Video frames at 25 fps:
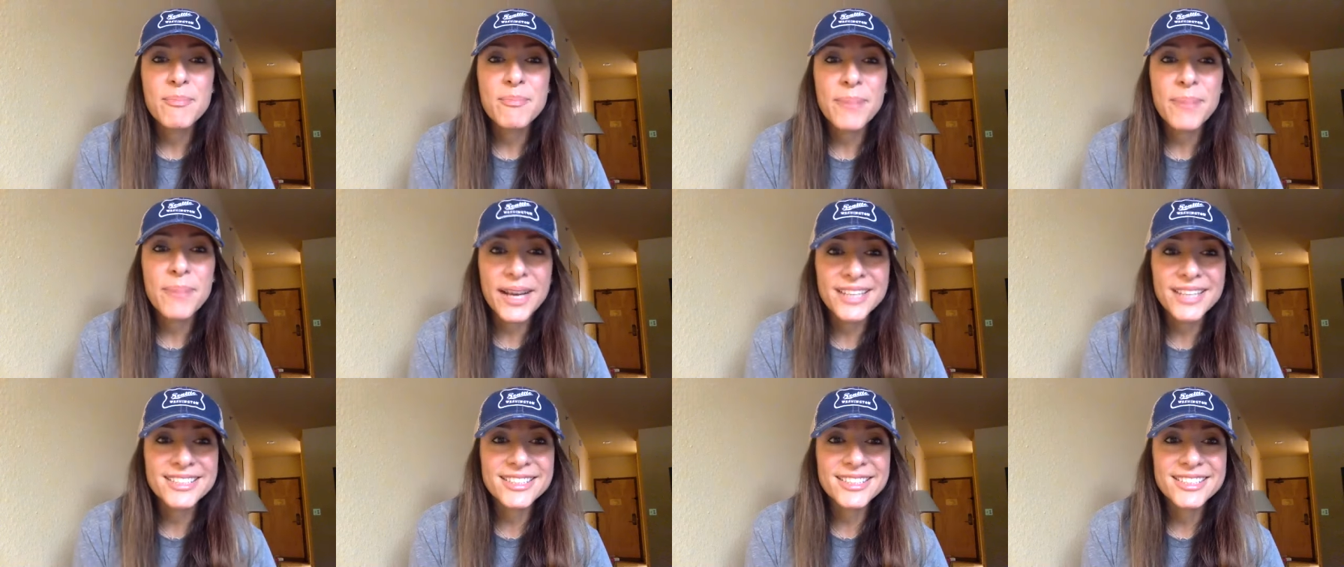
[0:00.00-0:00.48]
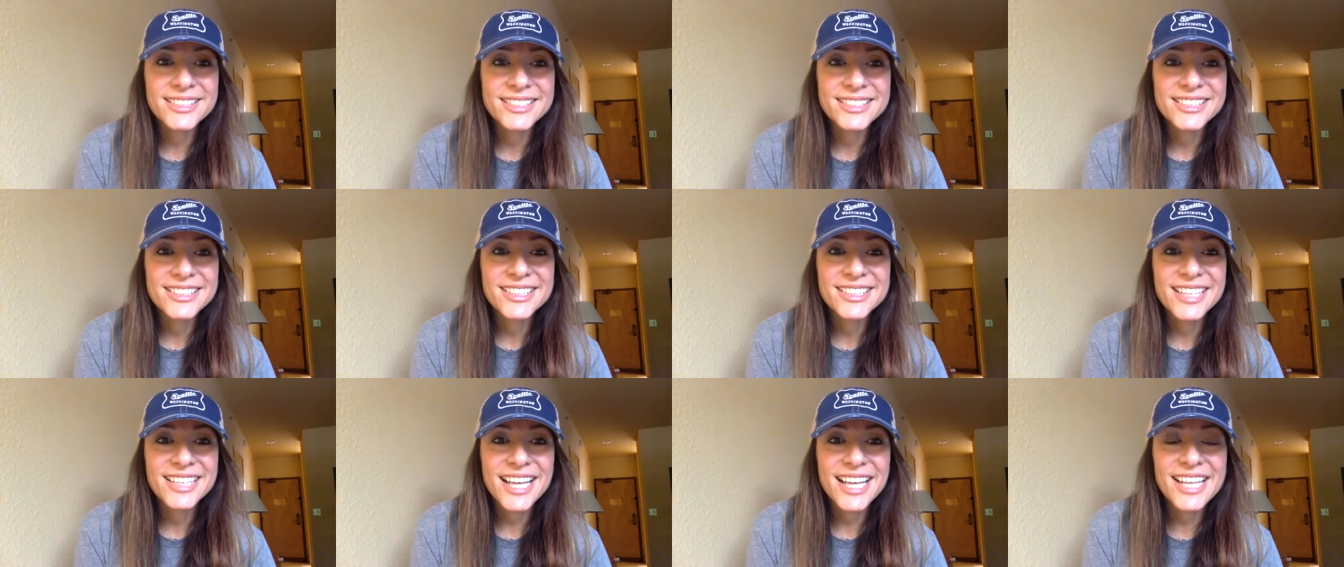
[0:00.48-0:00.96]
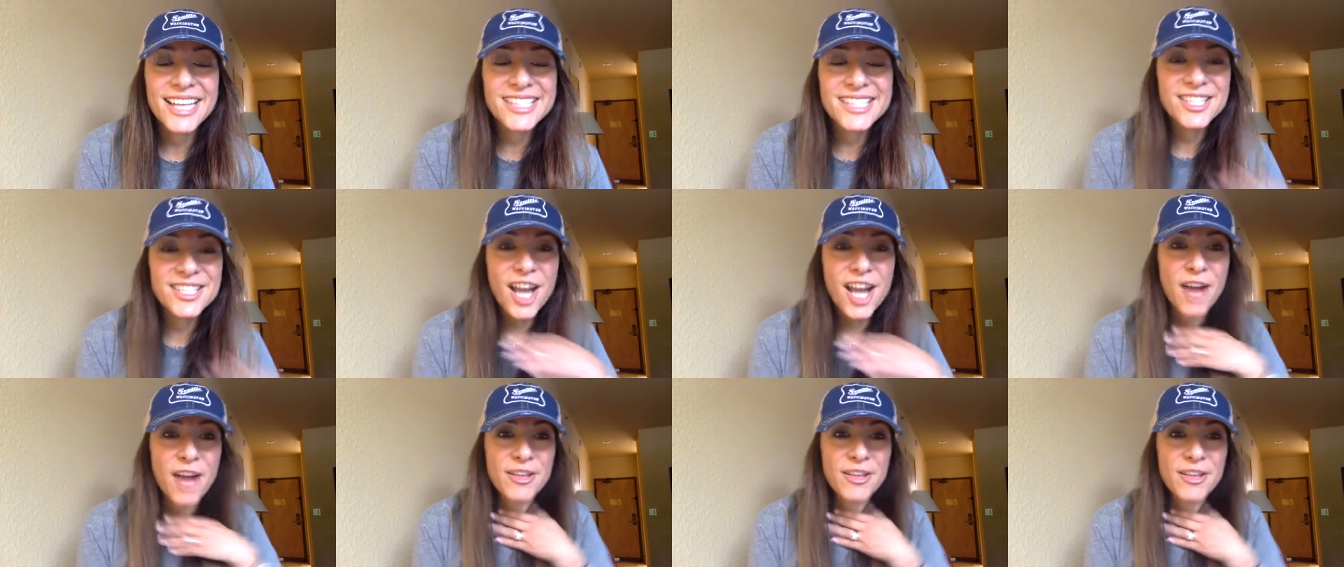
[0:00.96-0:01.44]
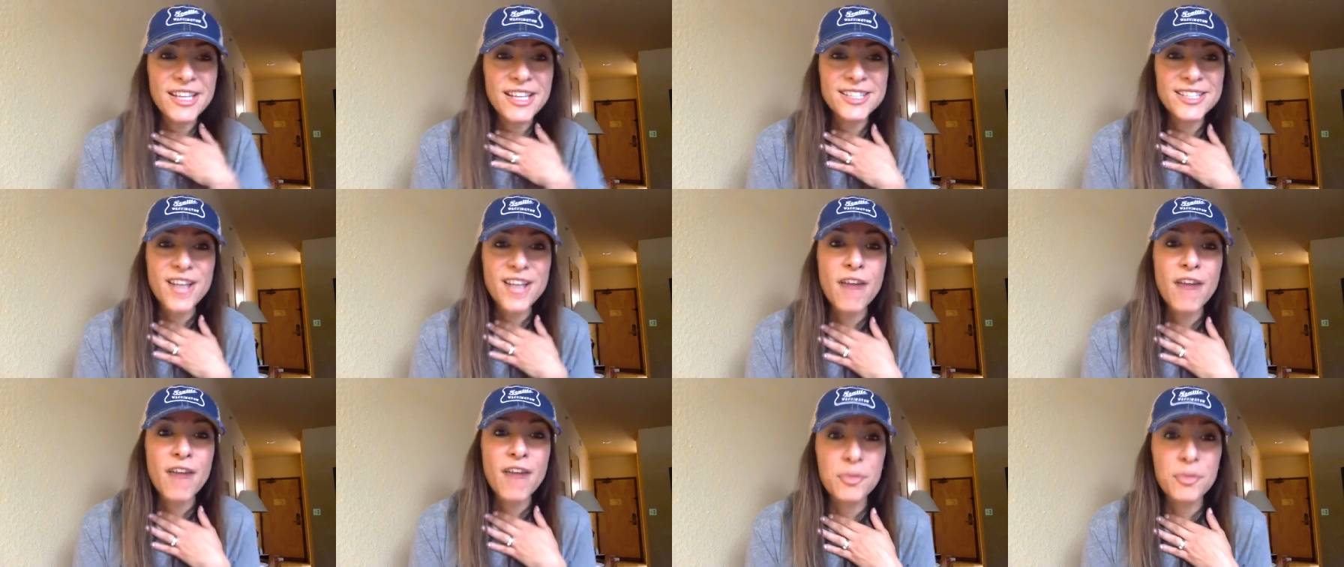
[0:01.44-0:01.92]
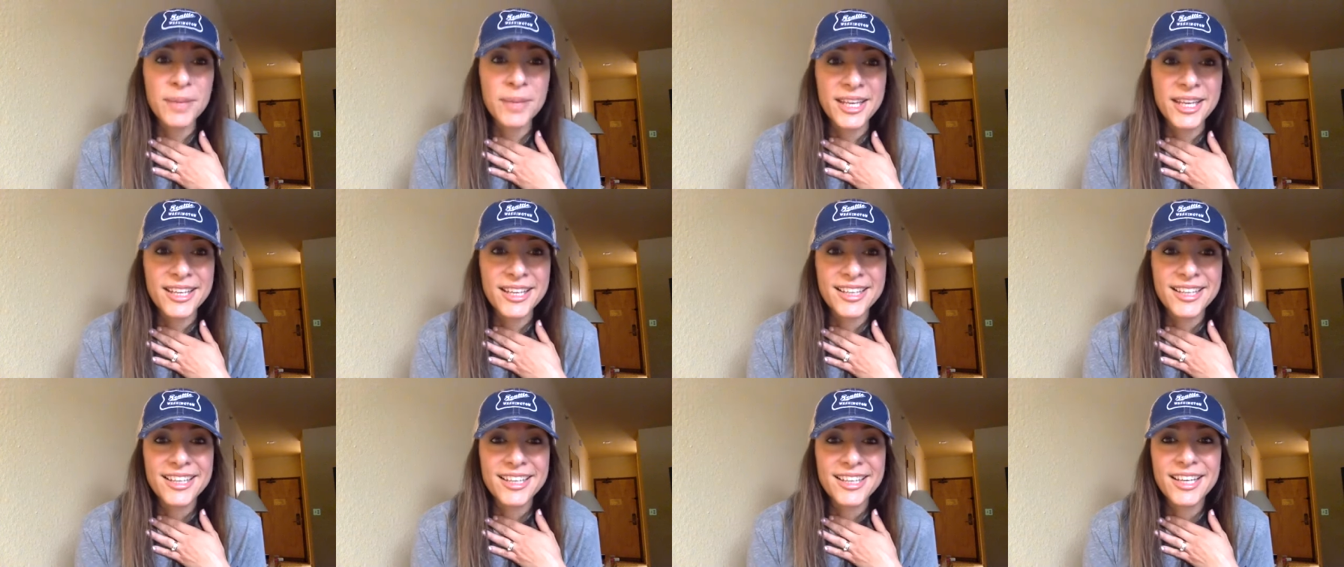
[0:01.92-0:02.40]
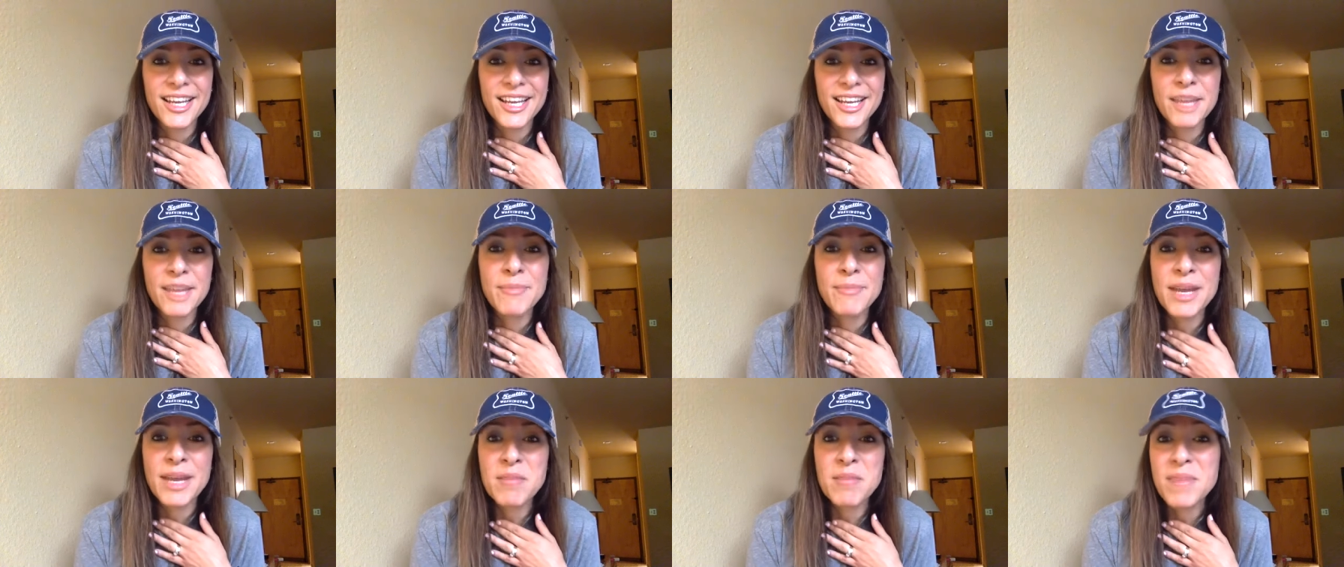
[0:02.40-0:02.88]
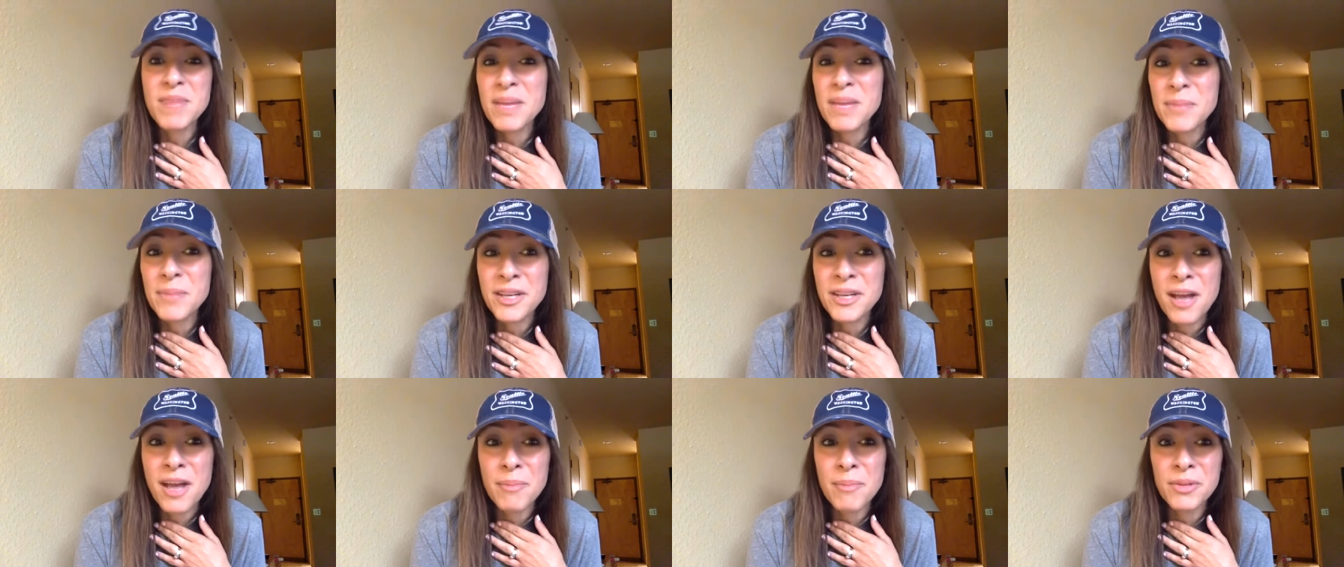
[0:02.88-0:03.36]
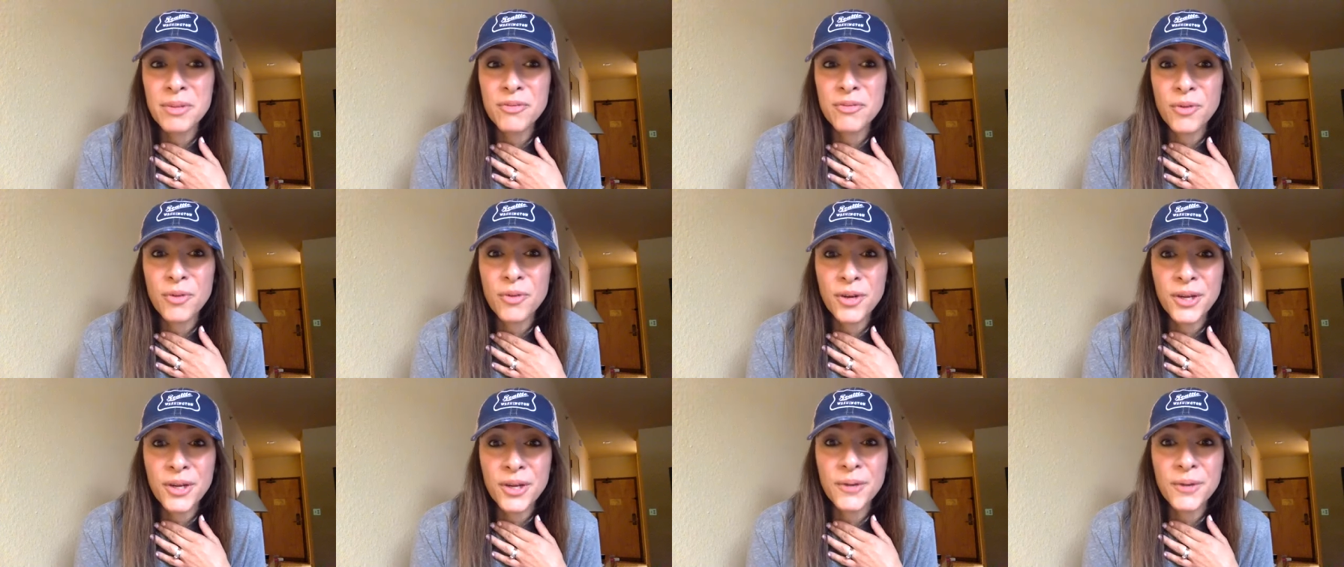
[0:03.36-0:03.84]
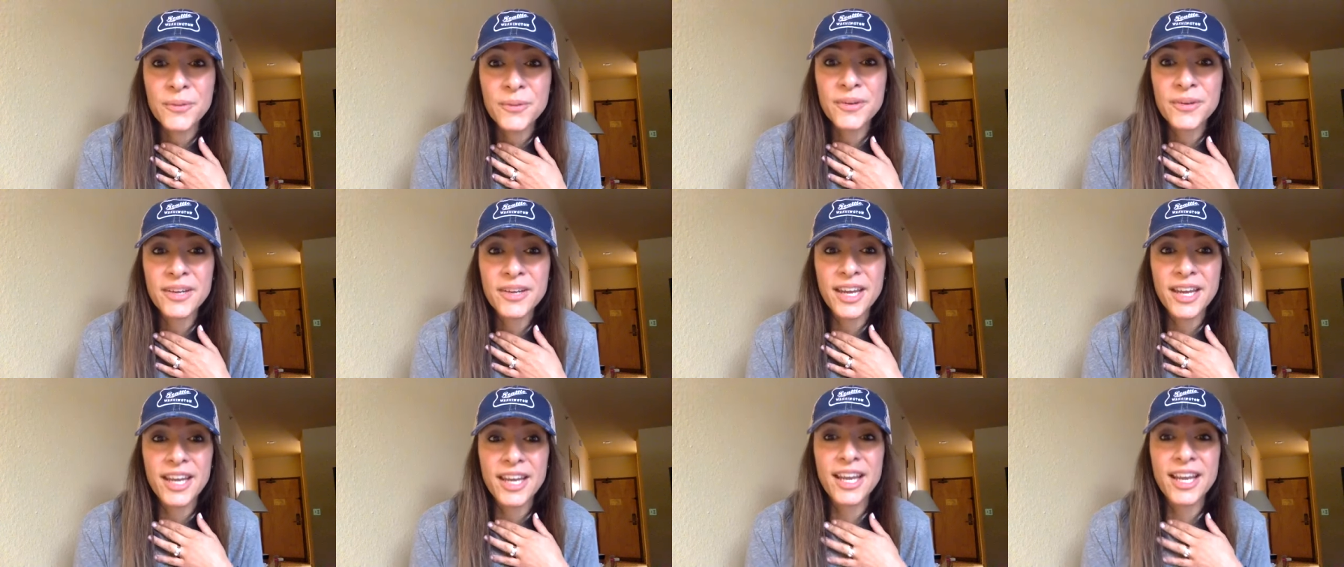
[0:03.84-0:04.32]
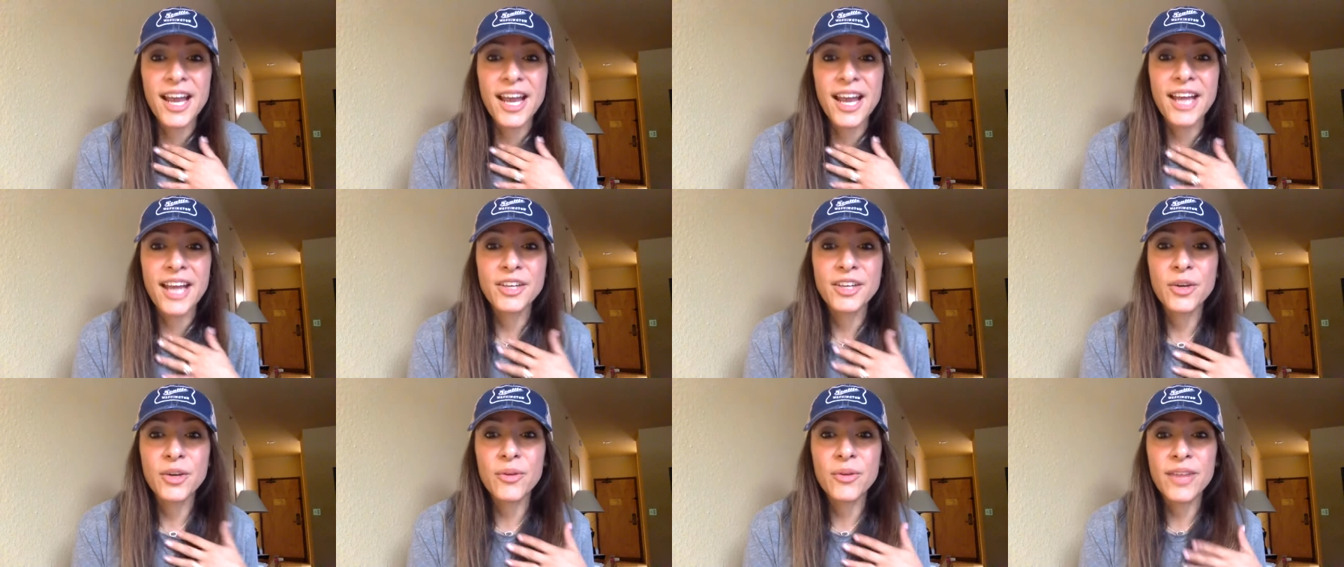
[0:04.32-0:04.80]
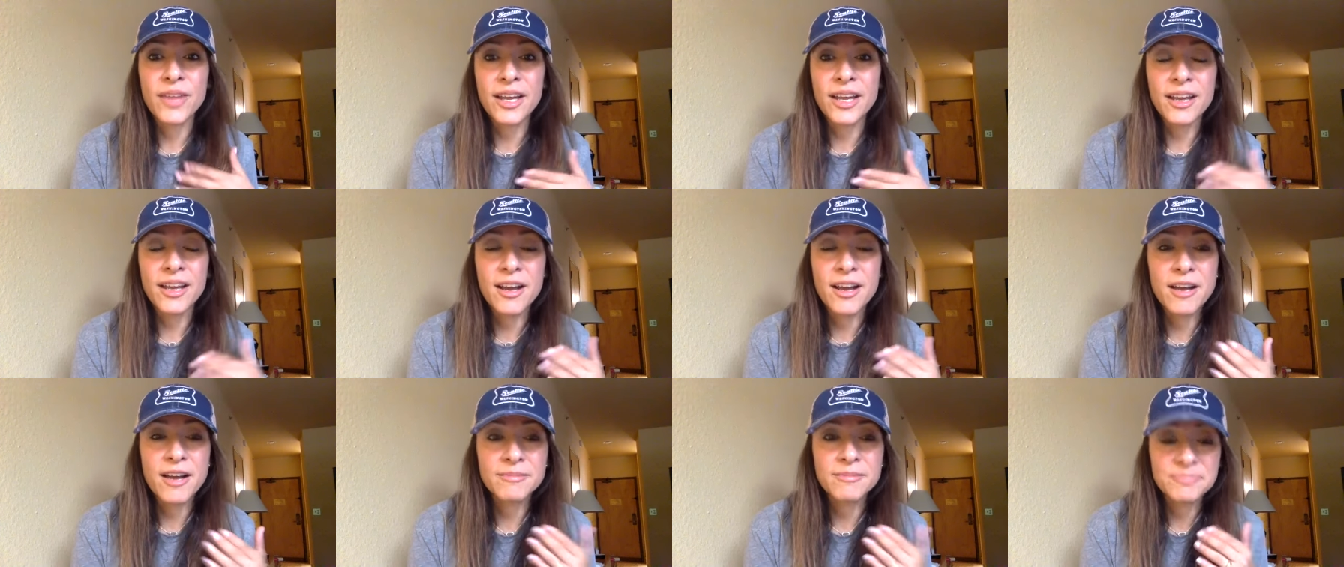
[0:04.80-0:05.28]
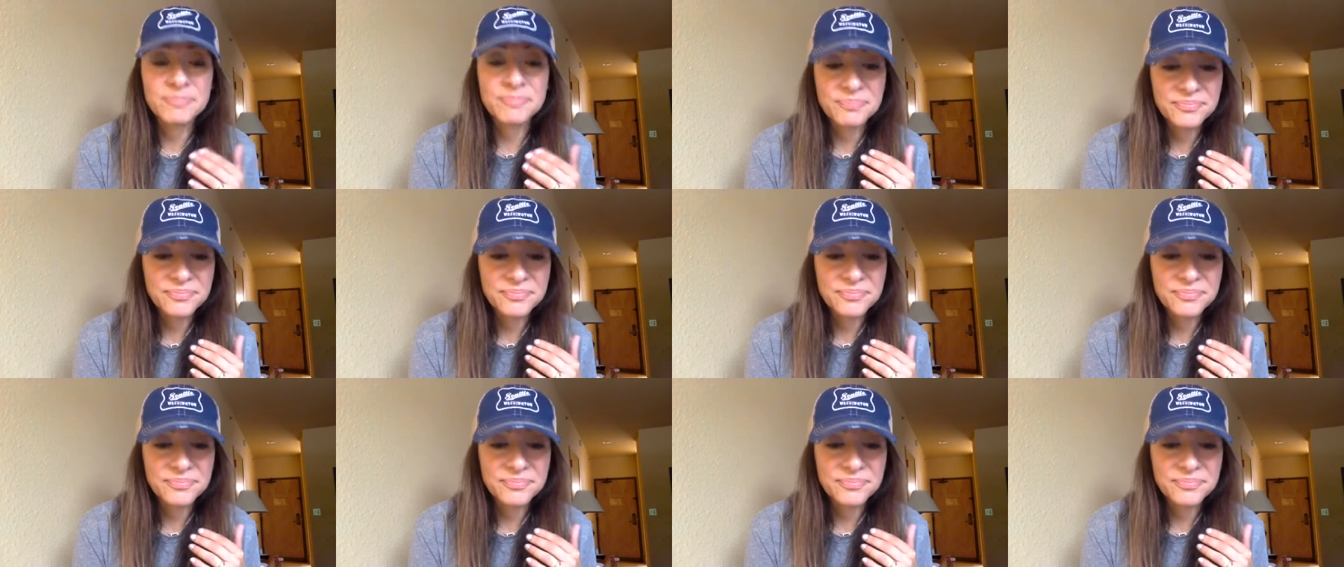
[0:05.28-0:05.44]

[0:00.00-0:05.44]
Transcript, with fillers: but it's not, it's not for me it may maybe not be for you. Okay. I know that um,